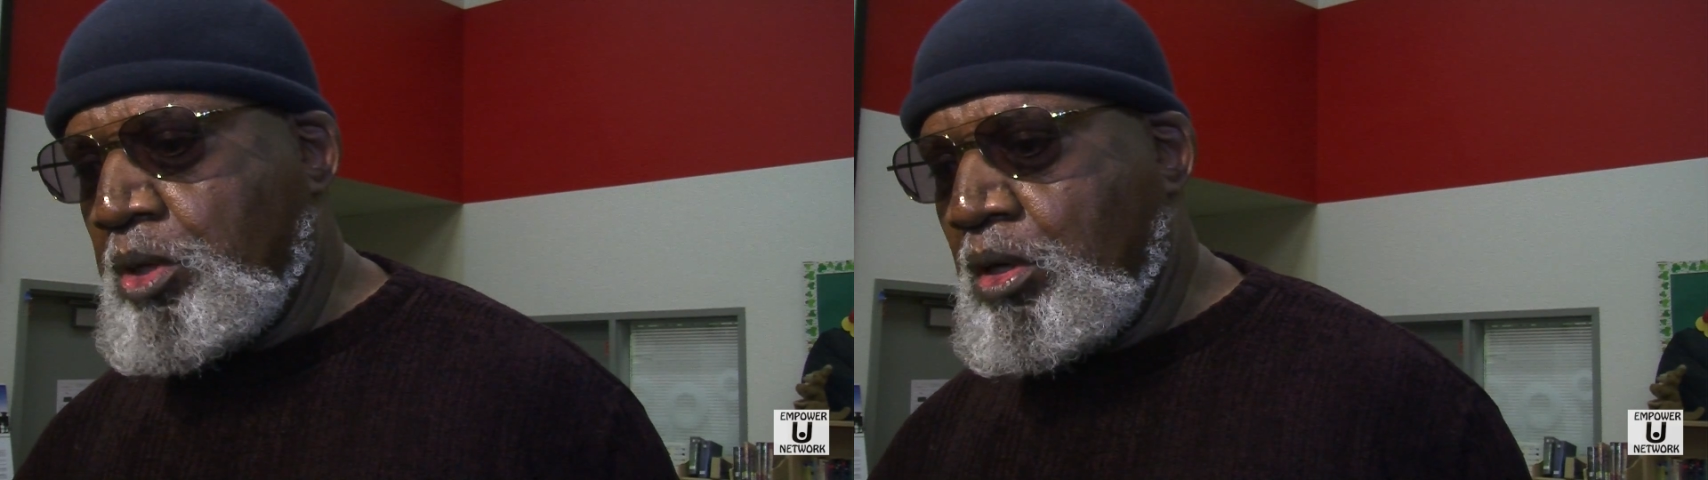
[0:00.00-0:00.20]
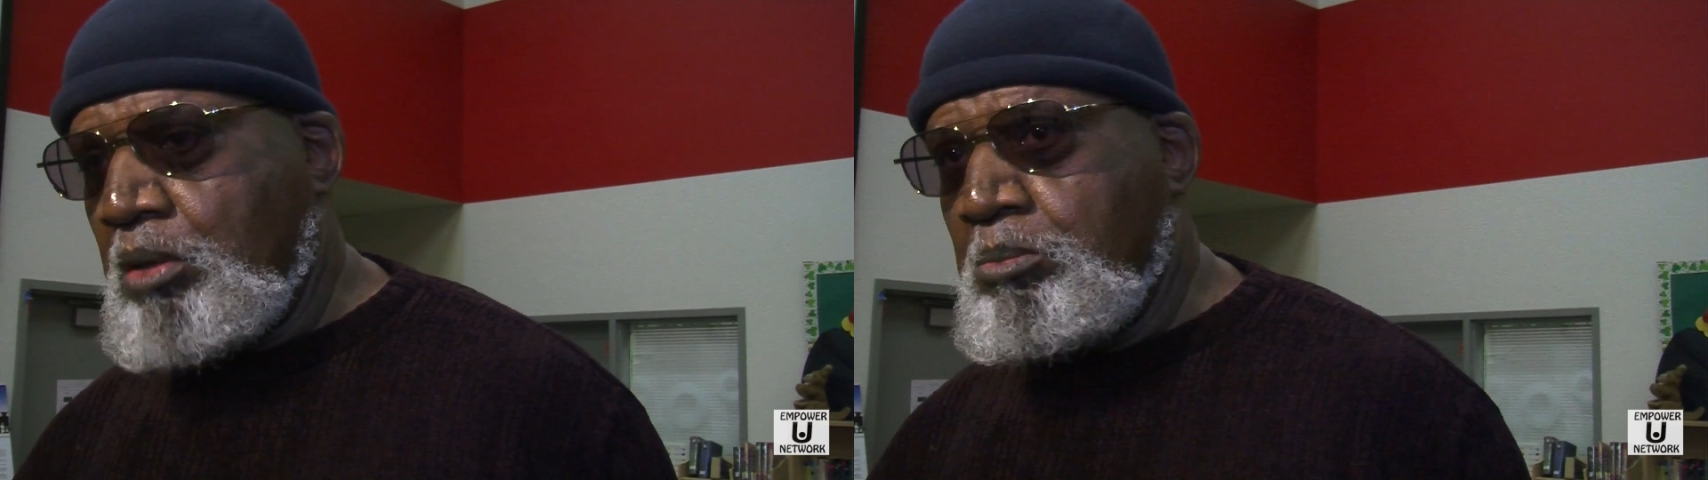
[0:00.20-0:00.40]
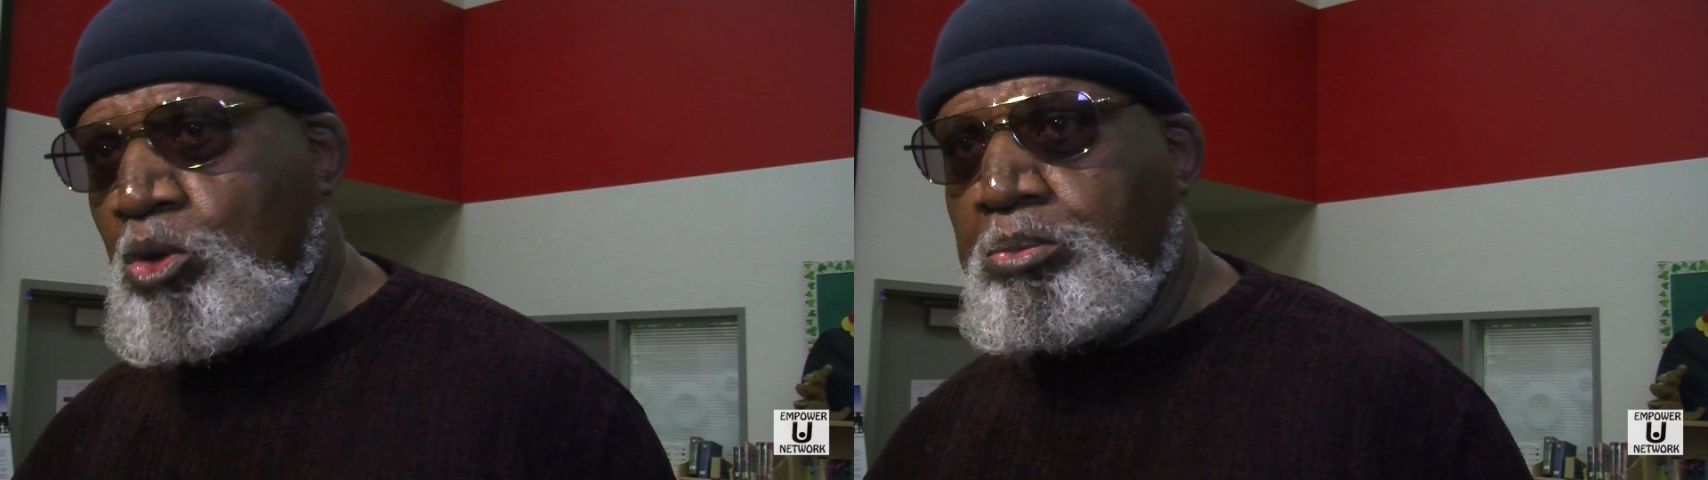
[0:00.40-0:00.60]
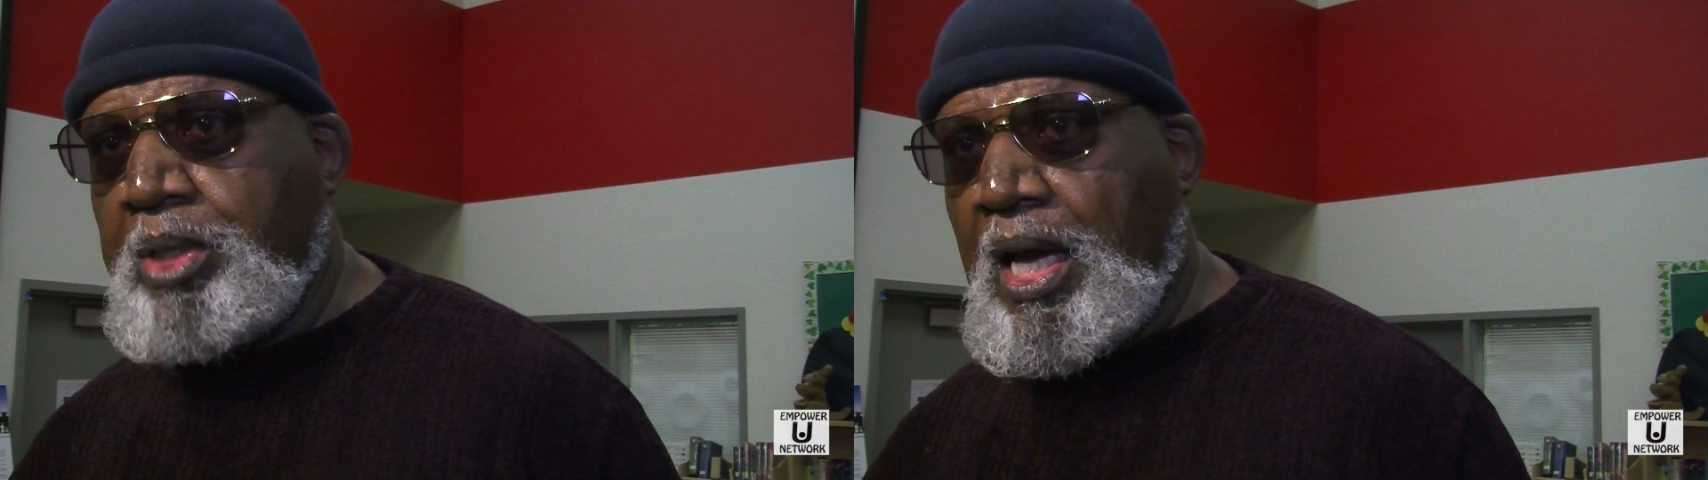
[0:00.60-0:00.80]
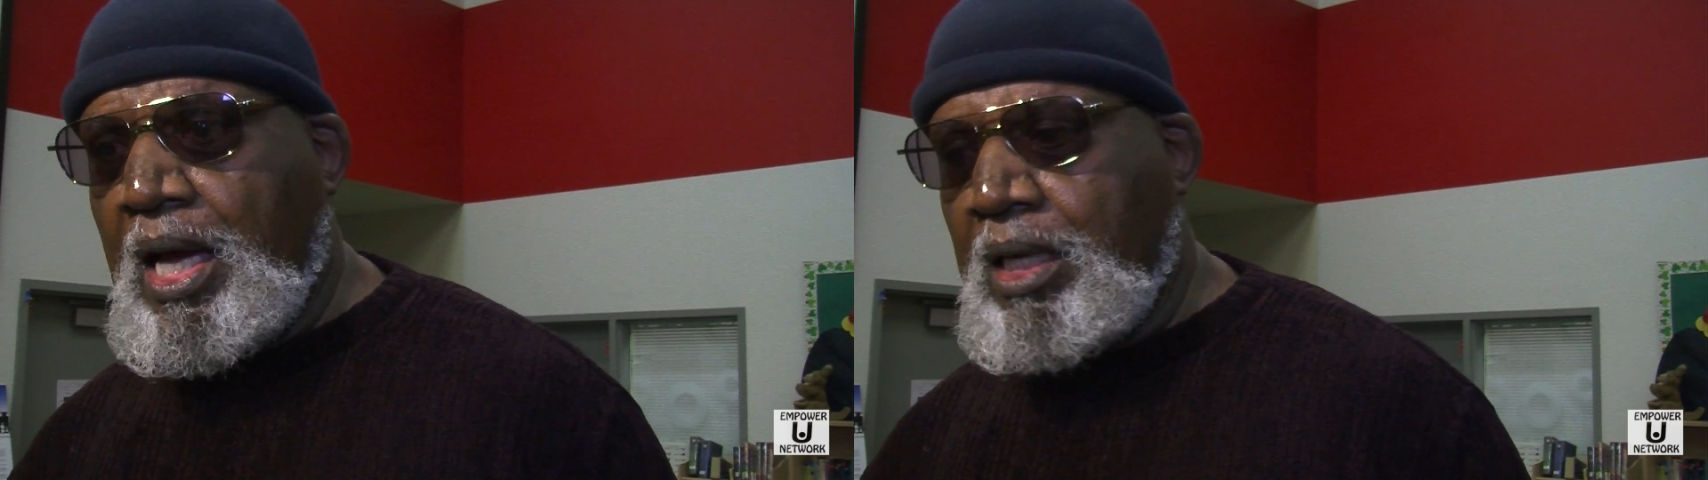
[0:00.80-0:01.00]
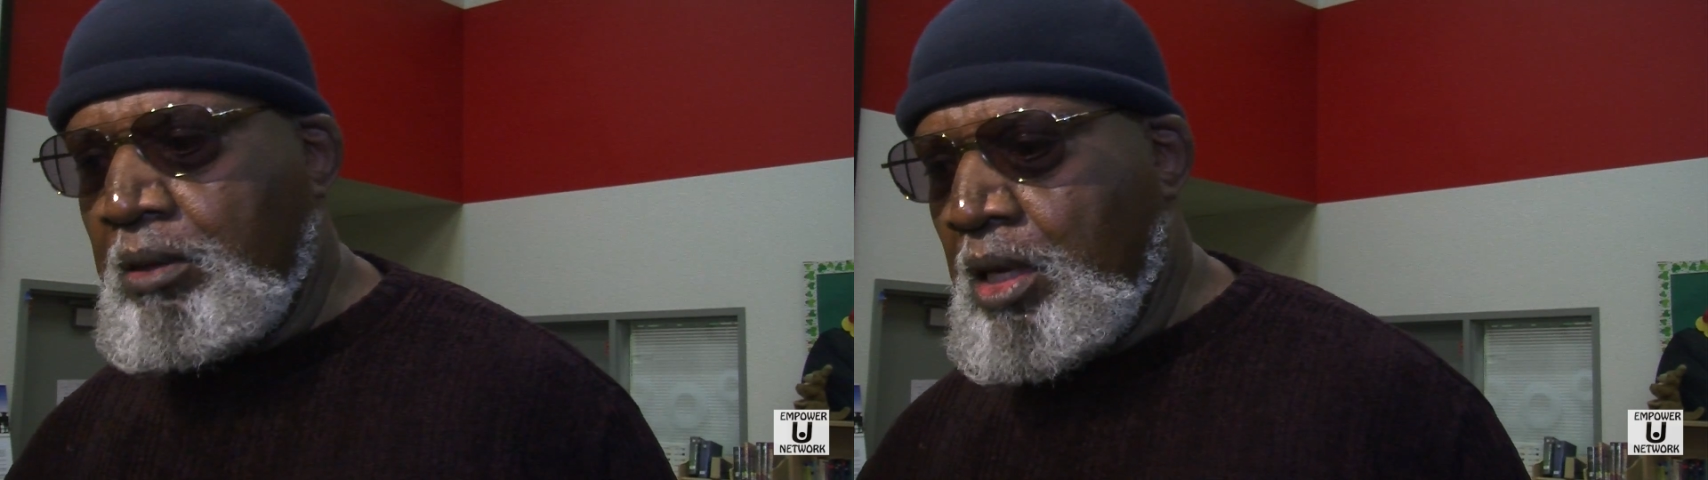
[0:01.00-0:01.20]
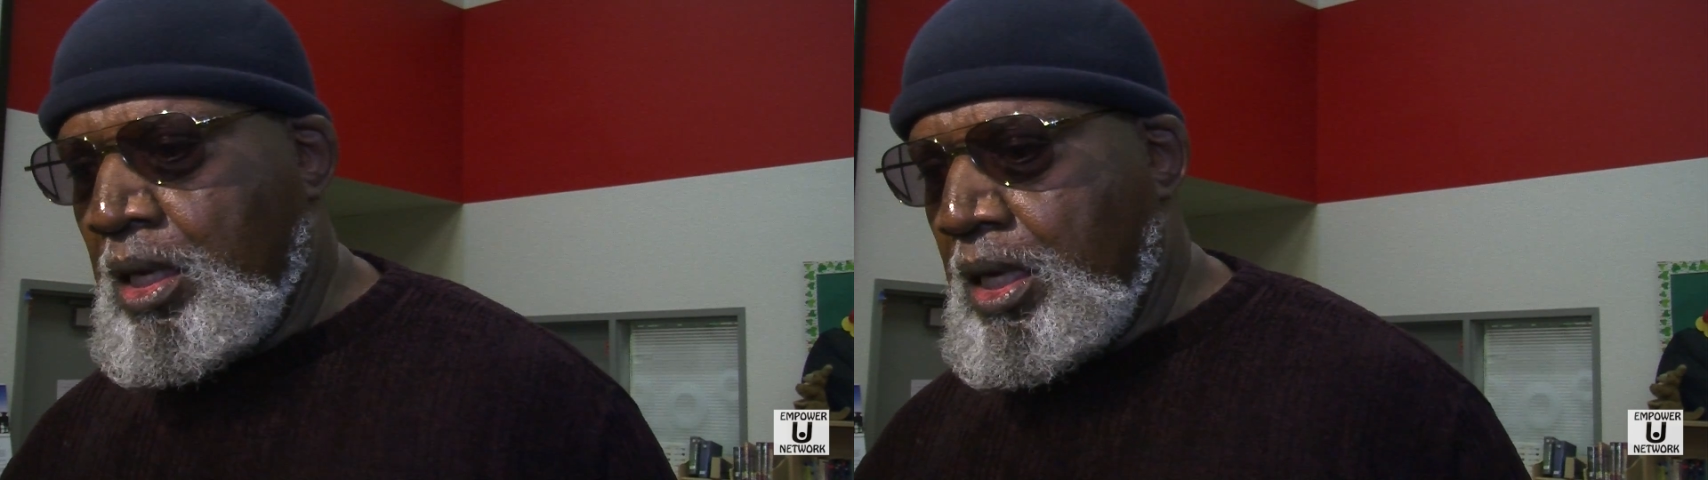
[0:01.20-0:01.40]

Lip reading: we're going to move beyond